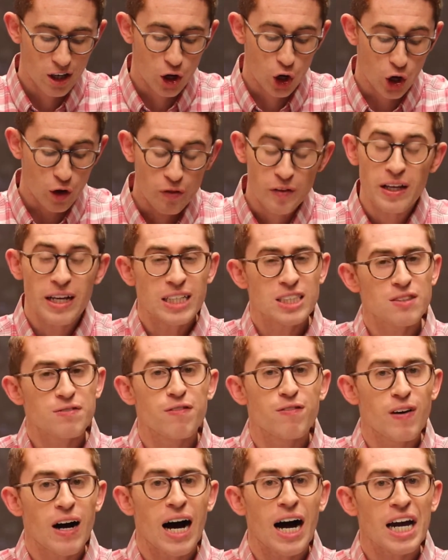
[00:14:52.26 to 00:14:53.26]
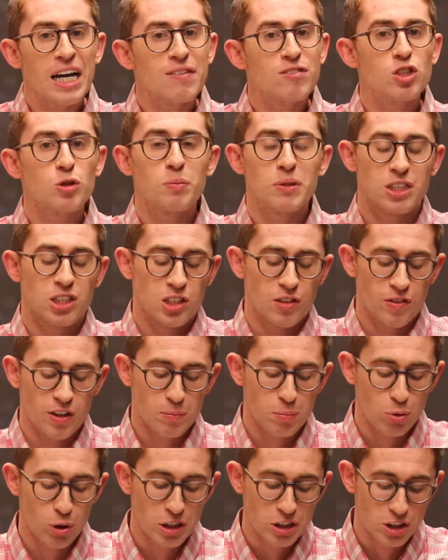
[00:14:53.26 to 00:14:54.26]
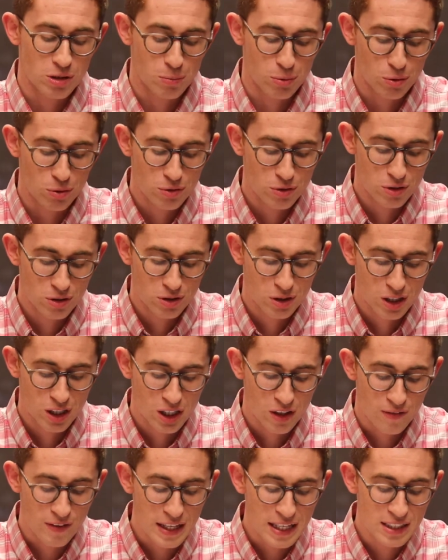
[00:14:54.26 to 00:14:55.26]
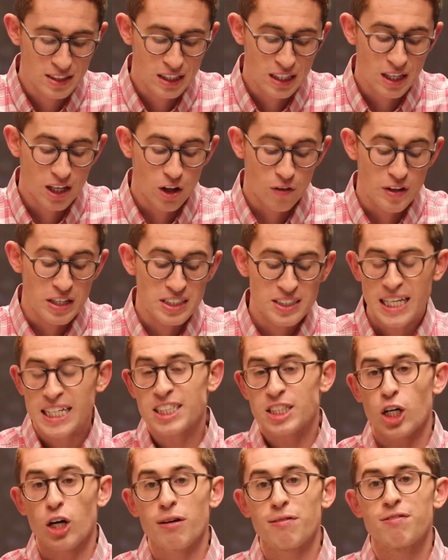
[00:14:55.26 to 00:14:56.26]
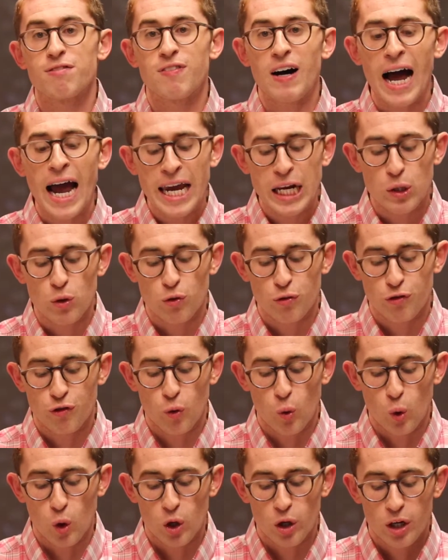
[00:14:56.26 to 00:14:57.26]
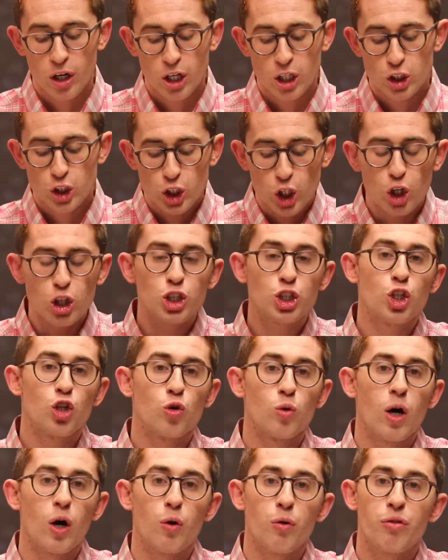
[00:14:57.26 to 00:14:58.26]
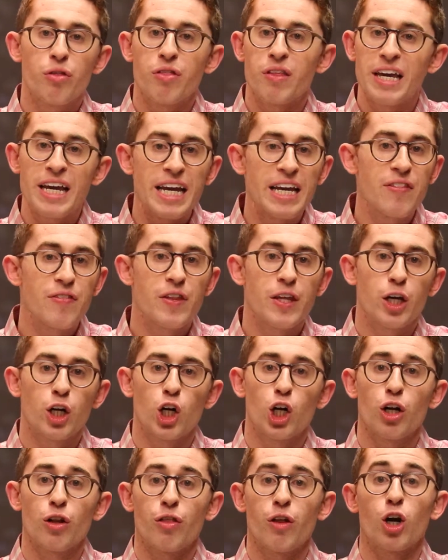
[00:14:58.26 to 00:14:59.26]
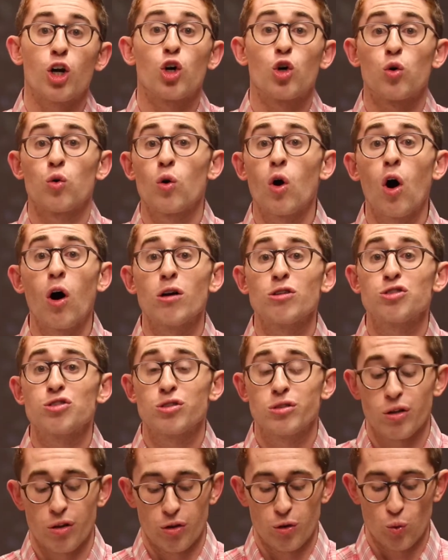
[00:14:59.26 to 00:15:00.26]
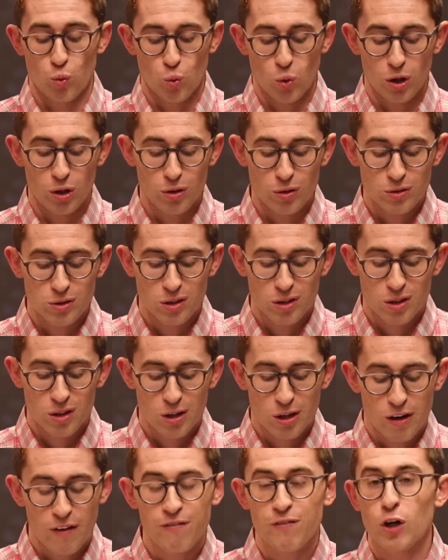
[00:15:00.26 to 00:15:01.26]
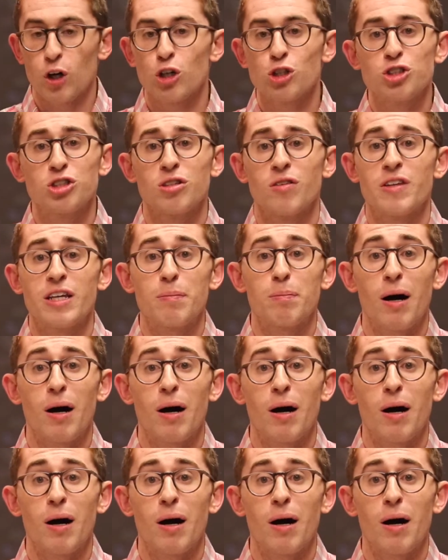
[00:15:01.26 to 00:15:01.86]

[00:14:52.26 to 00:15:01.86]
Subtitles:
are these 5 specific principles. these things that are vital for church growth in the earth across the world. First, the